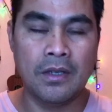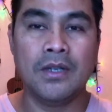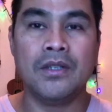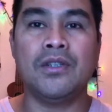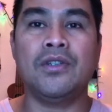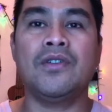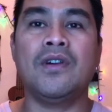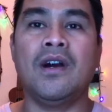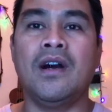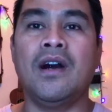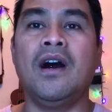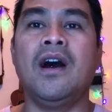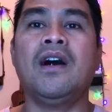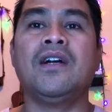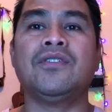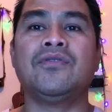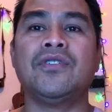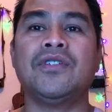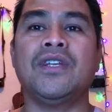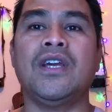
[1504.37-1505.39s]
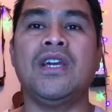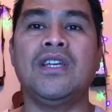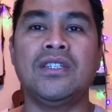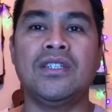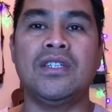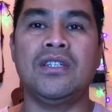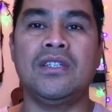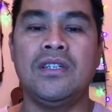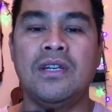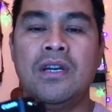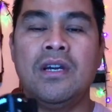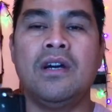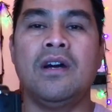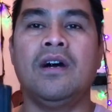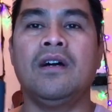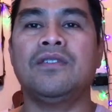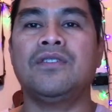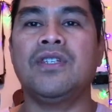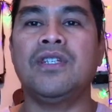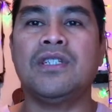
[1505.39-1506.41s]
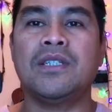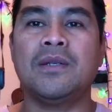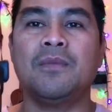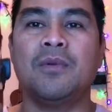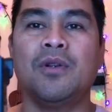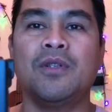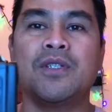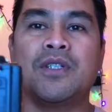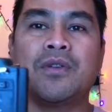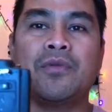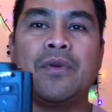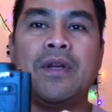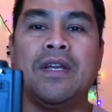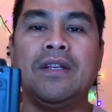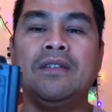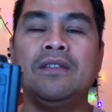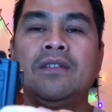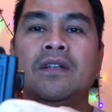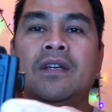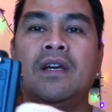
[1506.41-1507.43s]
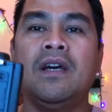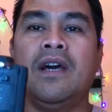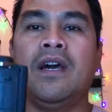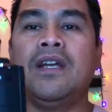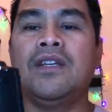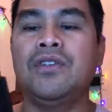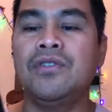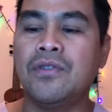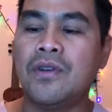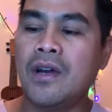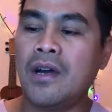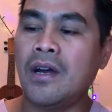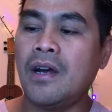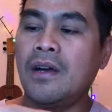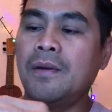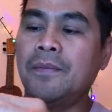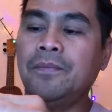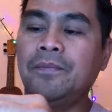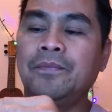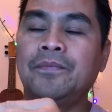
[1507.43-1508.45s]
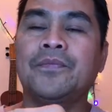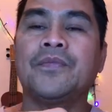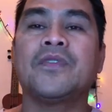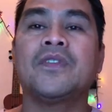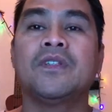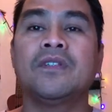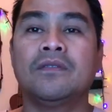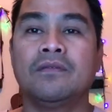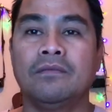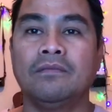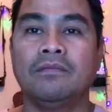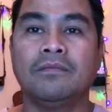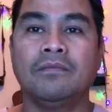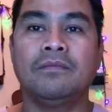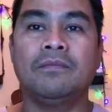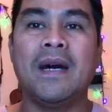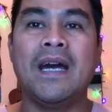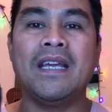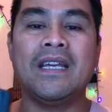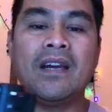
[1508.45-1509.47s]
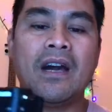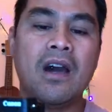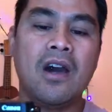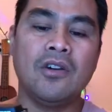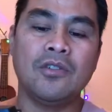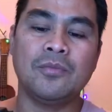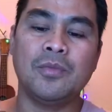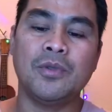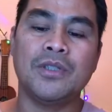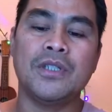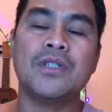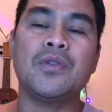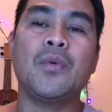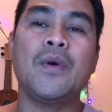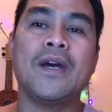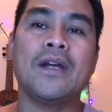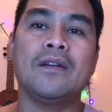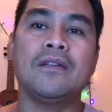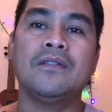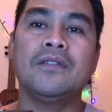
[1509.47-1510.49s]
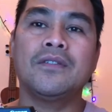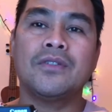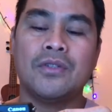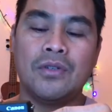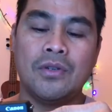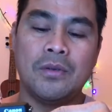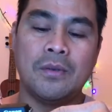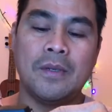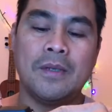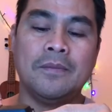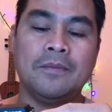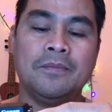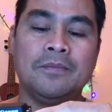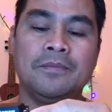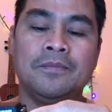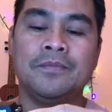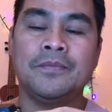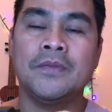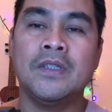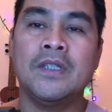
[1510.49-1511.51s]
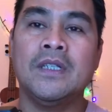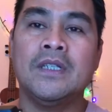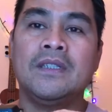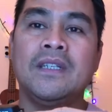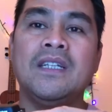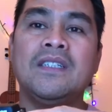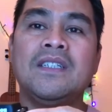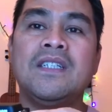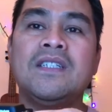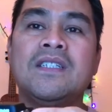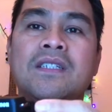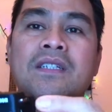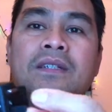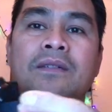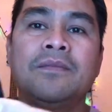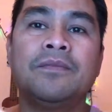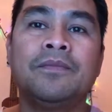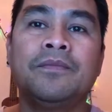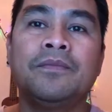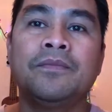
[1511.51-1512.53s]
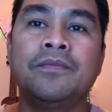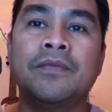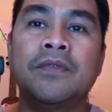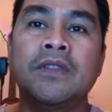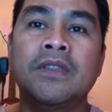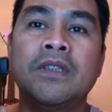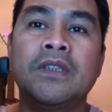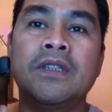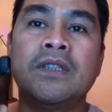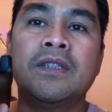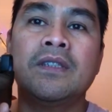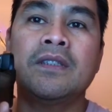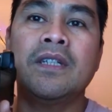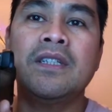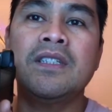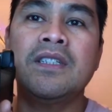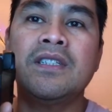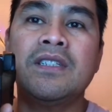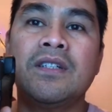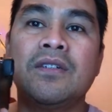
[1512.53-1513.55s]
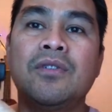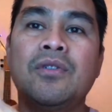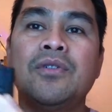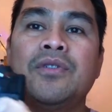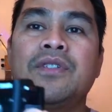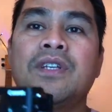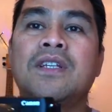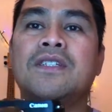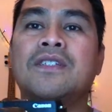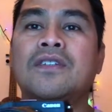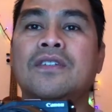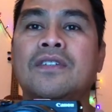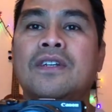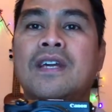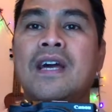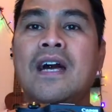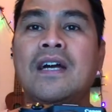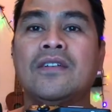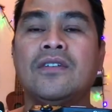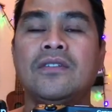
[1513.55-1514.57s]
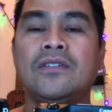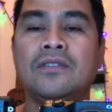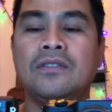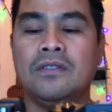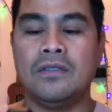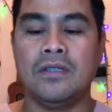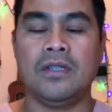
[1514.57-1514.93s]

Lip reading: You got 180 tiltable screen, and you got mic output as well. So that is the good things in the Canon.